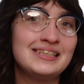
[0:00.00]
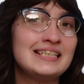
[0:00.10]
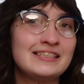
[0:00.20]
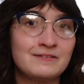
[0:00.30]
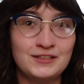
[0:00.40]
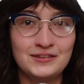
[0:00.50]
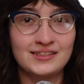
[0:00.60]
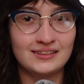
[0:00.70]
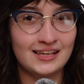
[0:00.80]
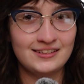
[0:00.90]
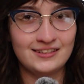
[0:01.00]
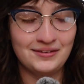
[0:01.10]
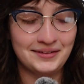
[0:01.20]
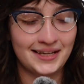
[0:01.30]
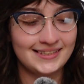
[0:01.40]
this feels less
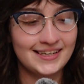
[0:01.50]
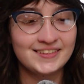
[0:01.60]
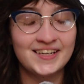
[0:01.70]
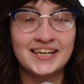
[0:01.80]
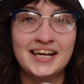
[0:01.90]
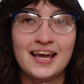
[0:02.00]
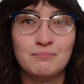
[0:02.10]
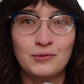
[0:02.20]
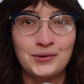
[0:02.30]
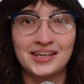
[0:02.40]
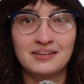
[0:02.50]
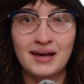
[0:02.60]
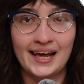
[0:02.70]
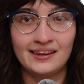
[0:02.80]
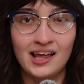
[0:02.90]
so like destiny and more like
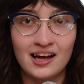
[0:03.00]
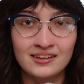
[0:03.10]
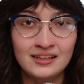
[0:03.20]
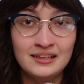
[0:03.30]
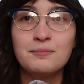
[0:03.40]
bad luck.